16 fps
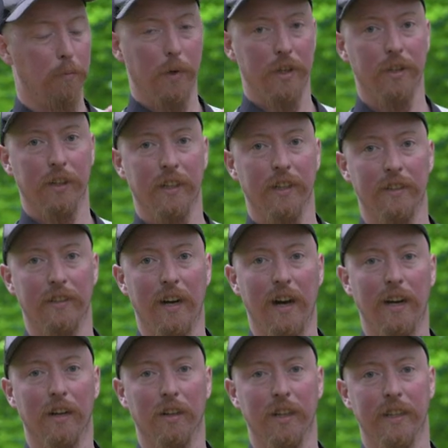but you're gonna
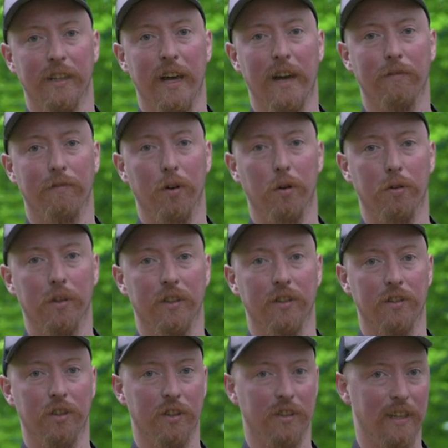dial in that
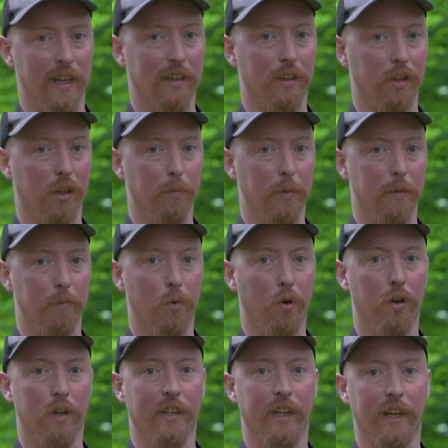focus just that little bit
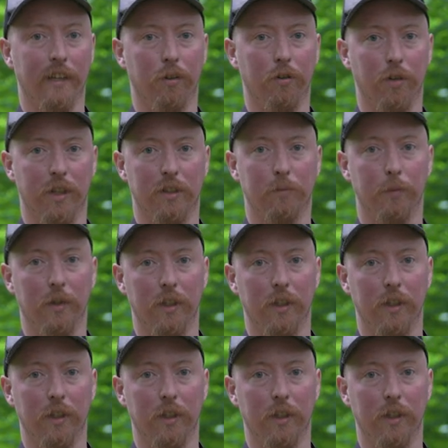more to get a crisp,